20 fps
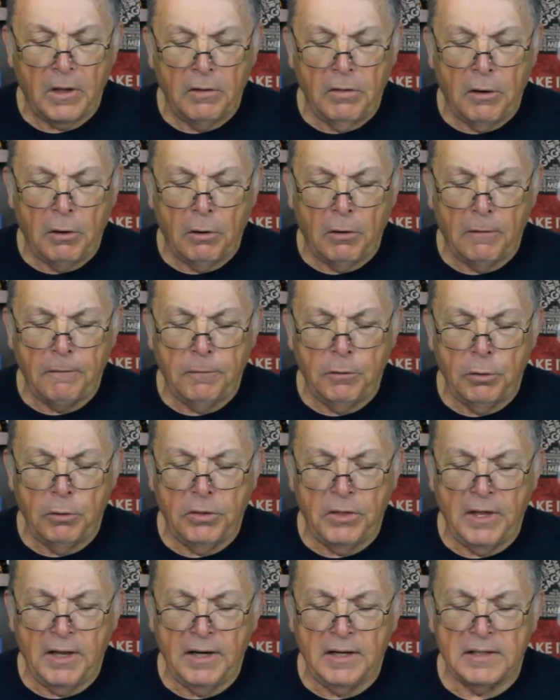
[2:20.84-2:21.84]
there are a few
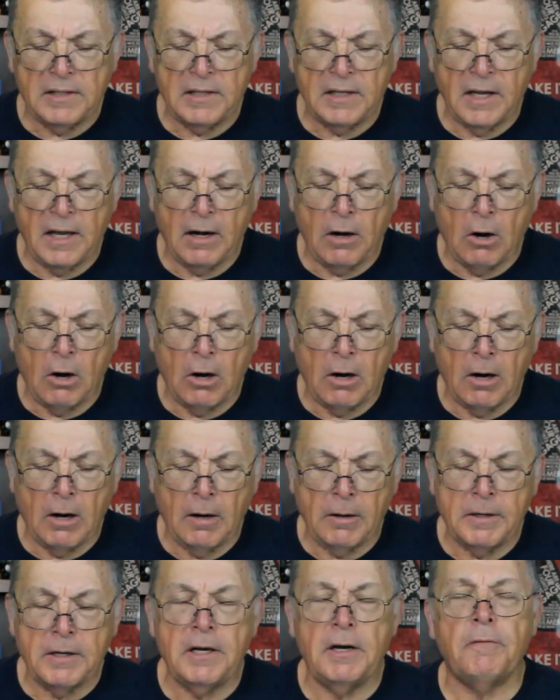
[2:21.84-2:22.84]
things that
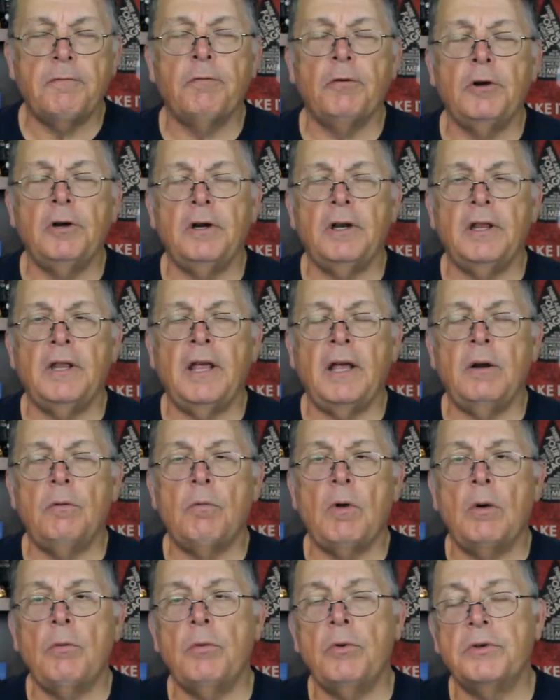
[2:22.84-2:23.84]
are different
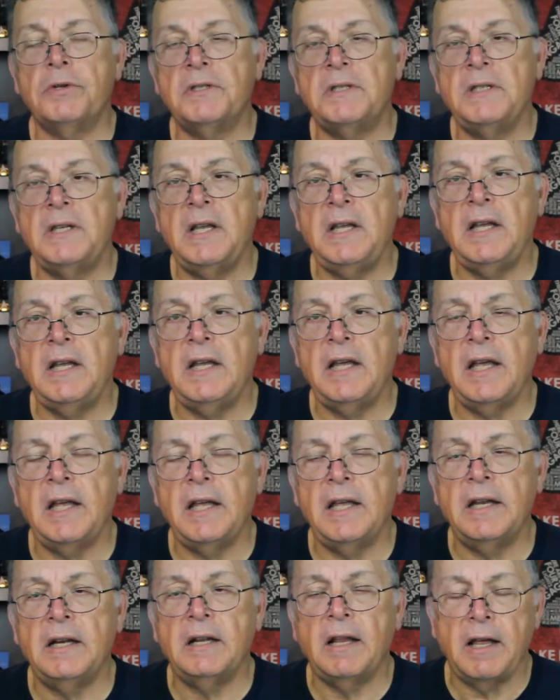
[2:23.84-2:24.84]
than what we'll see
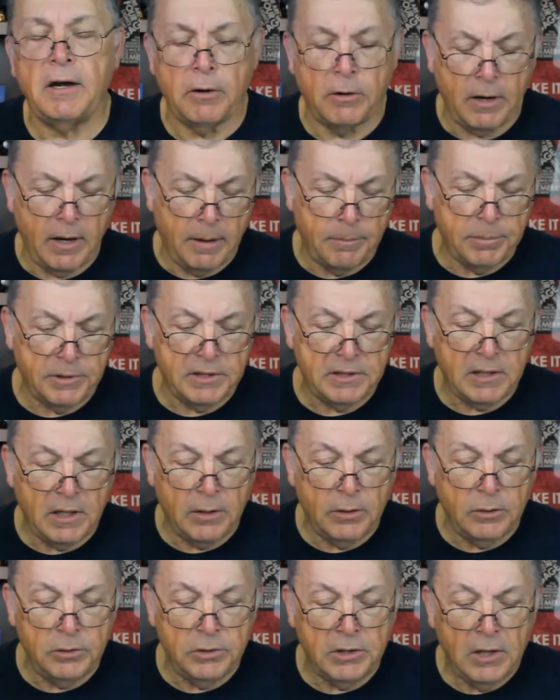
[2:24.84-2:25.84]
in later
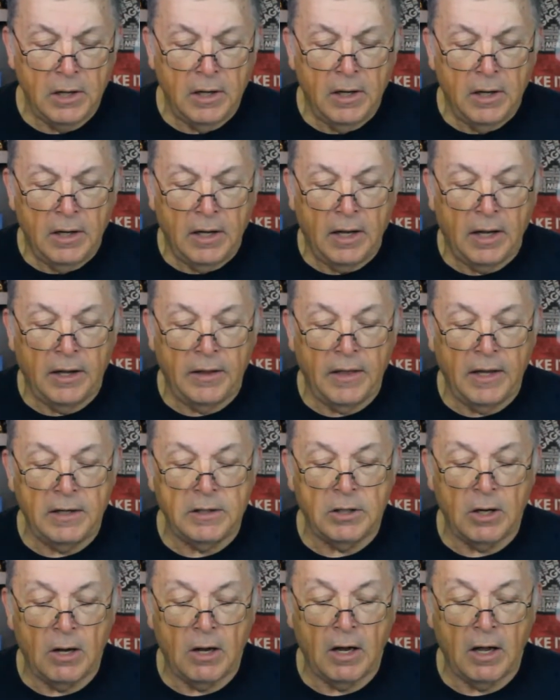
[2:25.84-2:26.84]
episodes. They
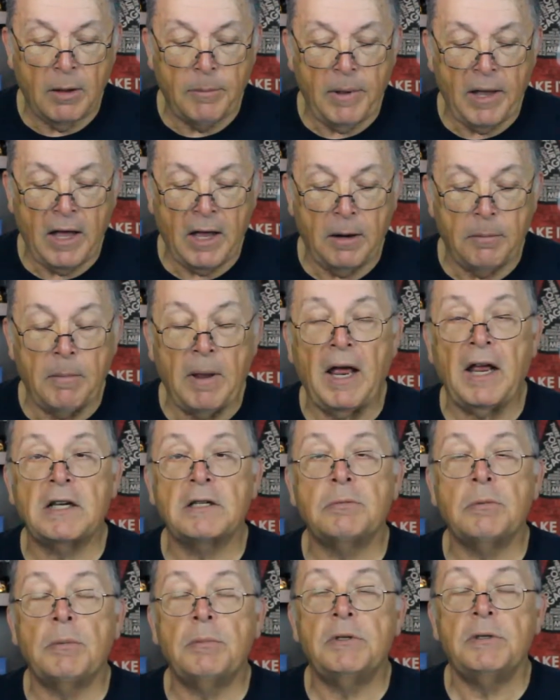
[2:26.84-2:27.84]
talk about
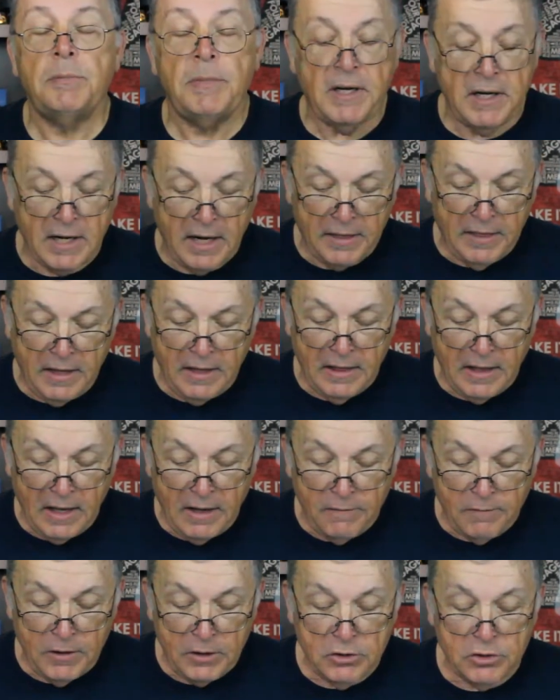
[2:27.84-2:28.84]
maximum speed. I think they
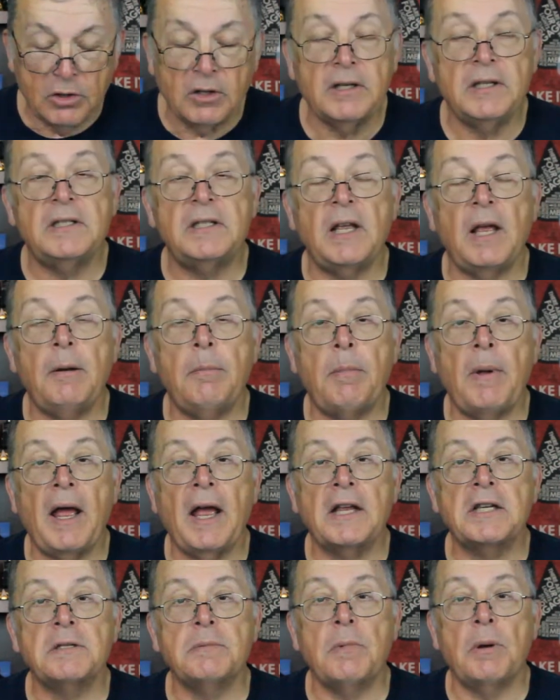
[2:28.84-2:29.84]
eventually said
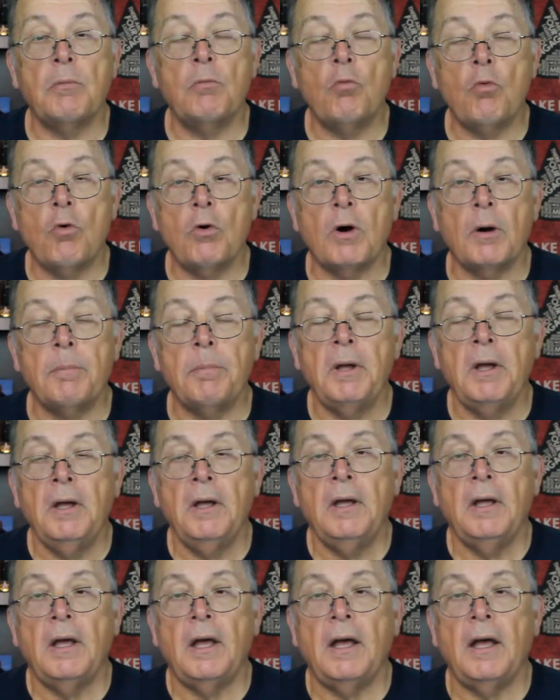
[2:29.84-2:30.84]
maximum warp
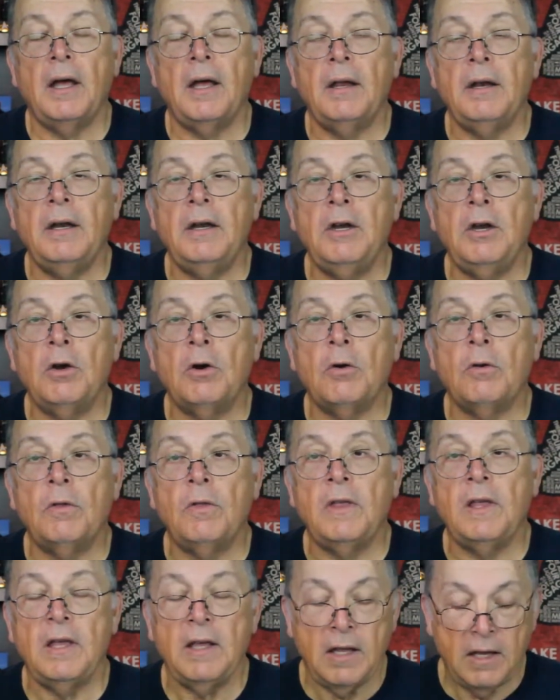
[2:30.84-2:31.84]
near
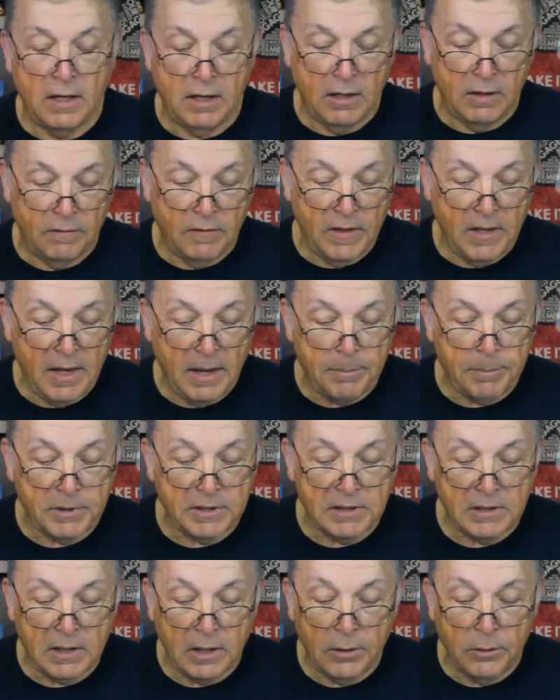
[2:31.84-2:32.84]
the end of the
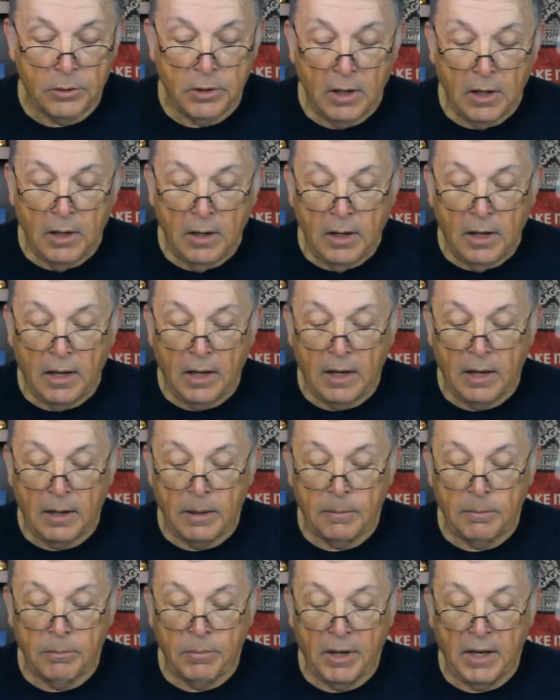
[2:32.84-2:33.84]
episode,
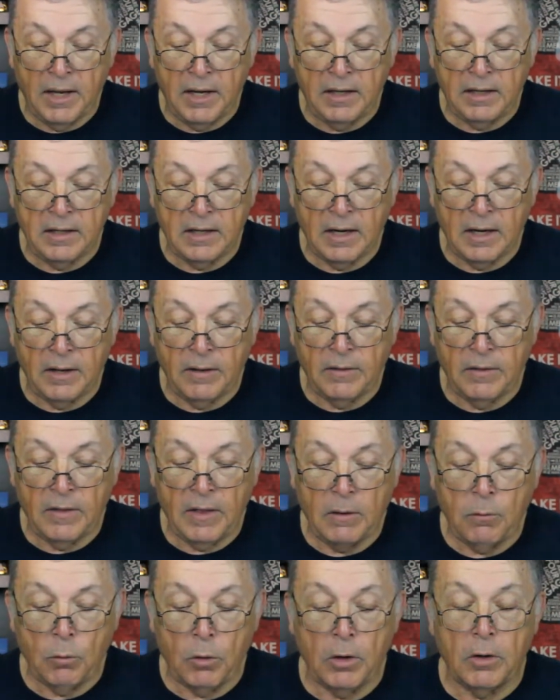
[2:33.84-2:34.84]
but
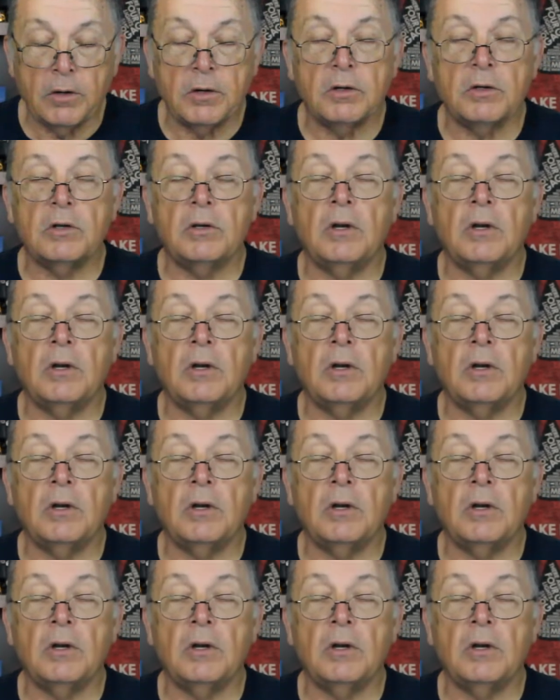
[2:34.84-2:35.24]
they weren't